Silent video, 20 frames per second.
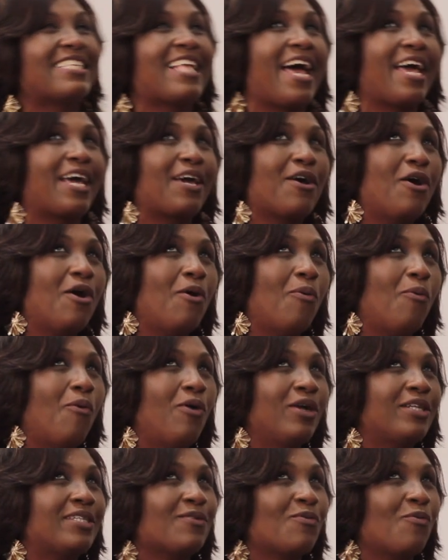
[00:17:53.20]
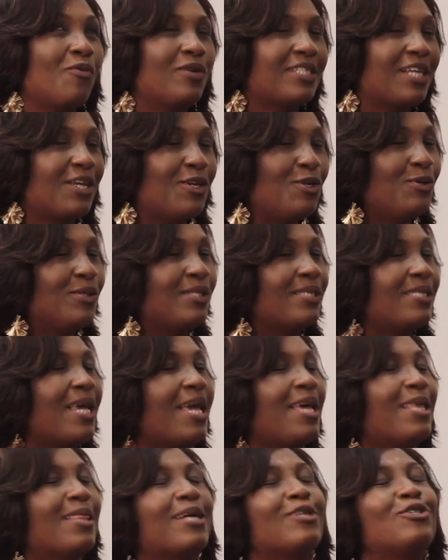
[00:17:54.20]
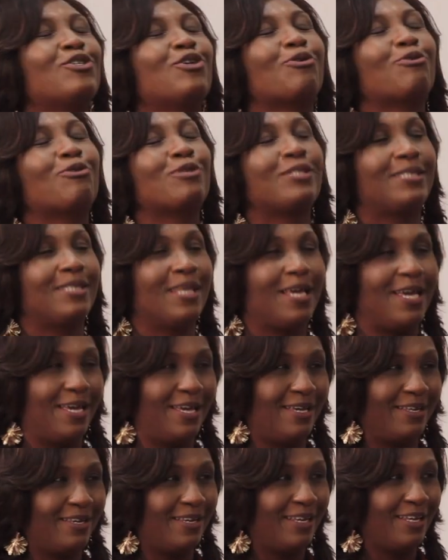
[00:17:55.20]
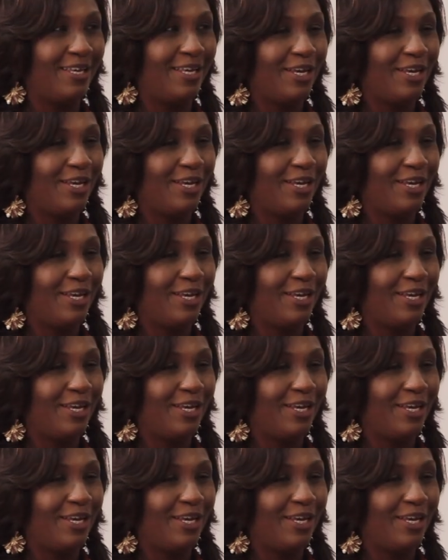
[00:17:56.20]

like, what, what are you saying that you're not saying?